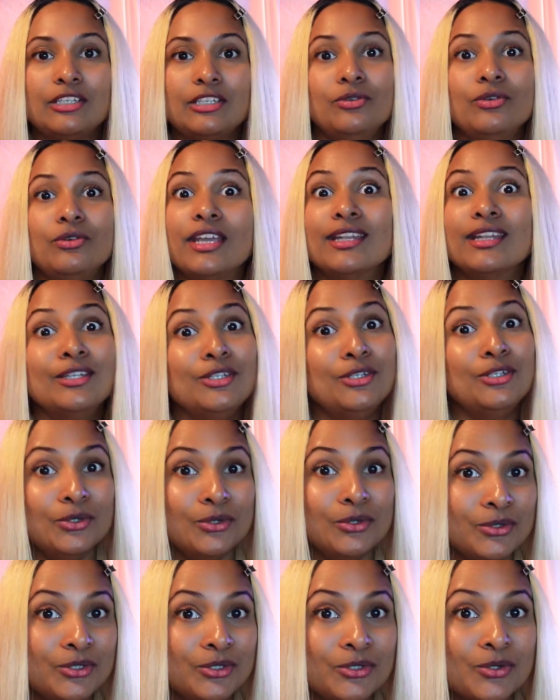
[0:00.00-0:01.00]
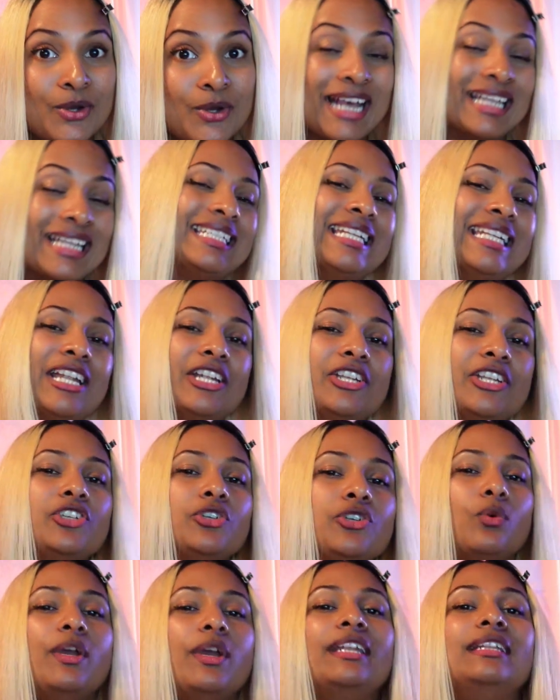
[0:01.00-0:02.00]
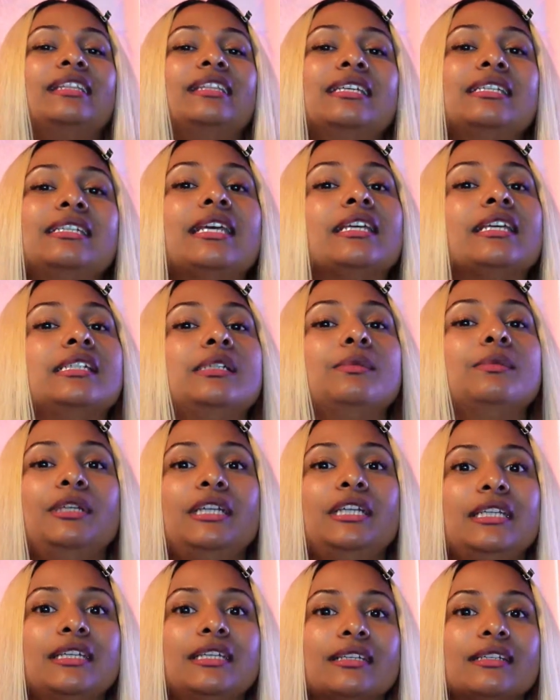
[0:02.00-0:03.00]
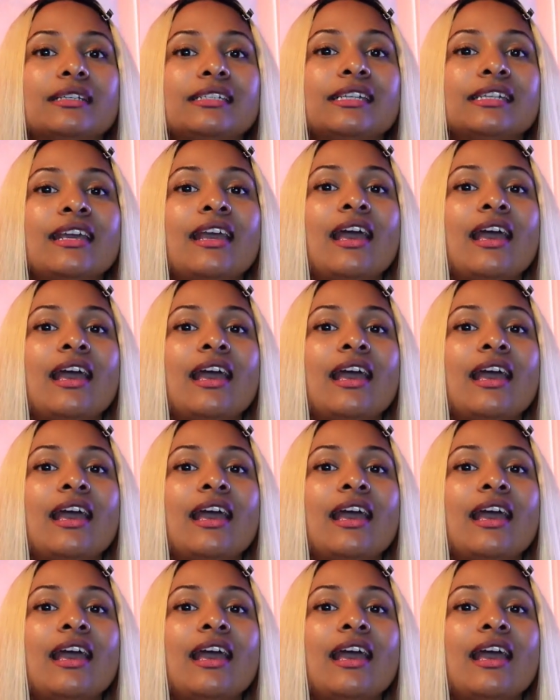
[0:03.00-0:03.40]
you can do to accentuate this experience,